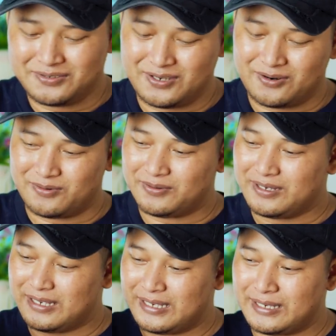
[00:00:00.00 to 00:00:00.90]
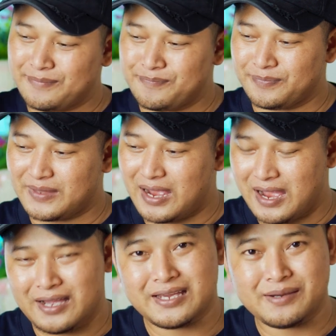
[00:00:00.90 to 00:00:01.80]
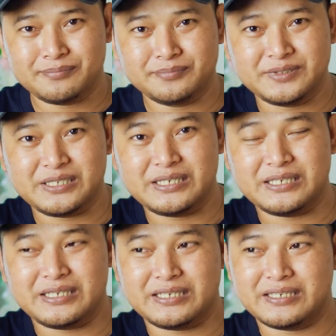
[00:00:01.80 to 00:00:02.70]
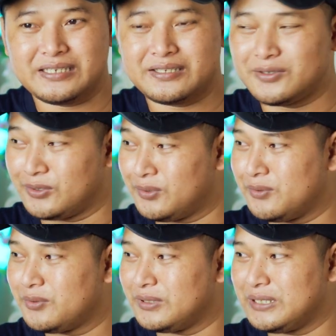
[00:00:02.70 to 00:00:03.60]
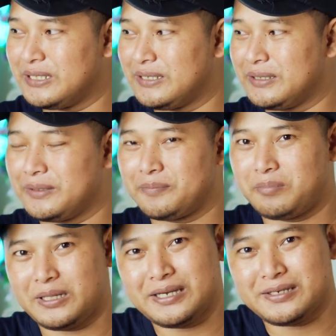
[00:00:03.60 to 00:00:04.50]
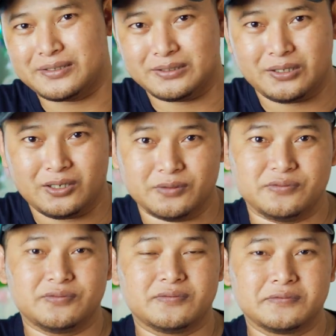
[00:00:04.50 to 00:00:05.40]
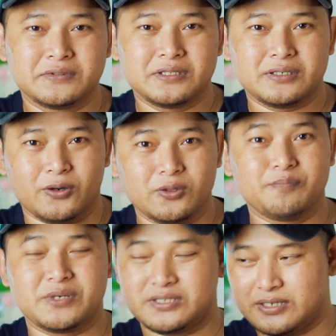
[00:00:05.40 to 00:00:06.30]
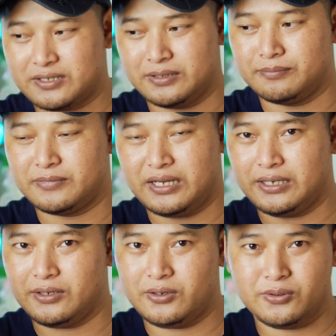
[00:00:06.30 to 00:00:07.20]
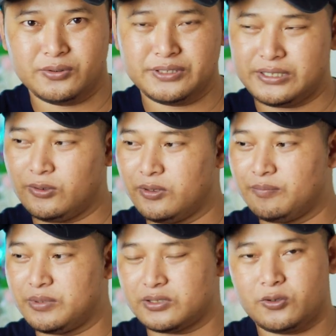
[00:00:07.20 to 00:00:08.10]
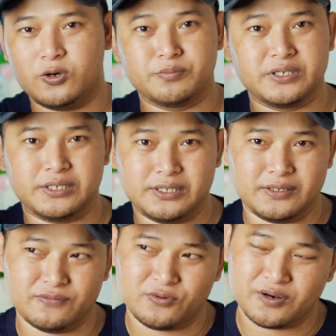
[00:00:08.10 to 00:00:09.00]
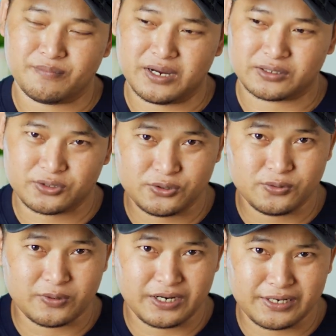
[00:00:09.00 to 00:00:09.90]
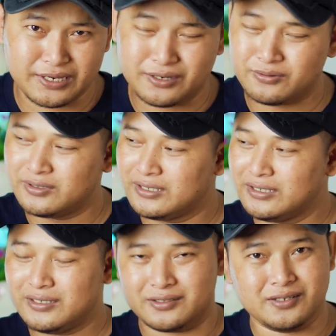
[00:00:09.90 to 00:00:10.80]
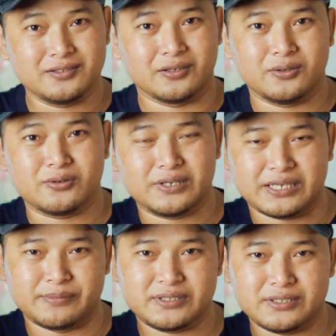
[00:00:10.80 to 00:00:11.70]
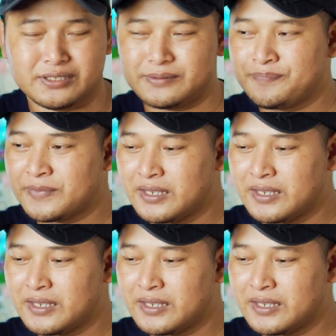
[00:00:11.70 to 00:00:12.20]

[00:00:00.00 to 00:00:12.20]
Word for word: so um, I am the, you know, the player of Olympus system. I own the Olympus OMD EM1 Mark II right now. That's a long name, isn't it?